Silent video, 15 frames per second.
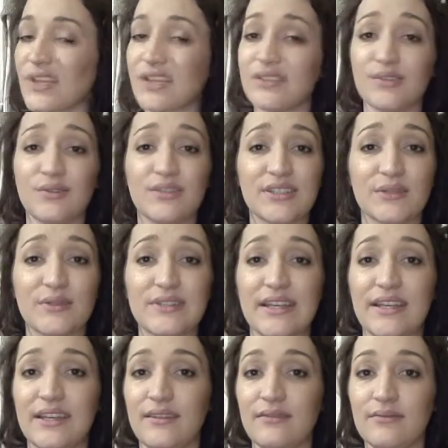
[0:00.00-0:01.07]
As soon as it was
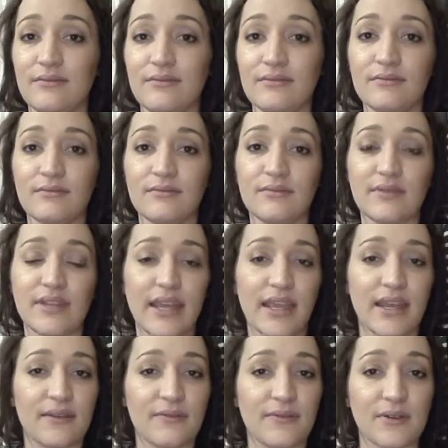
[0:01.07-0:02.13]
in, they
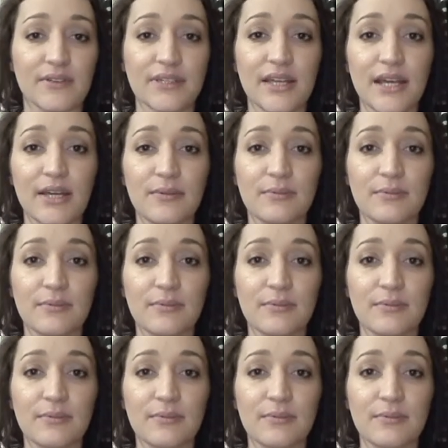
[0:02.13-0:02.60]
get it filled up.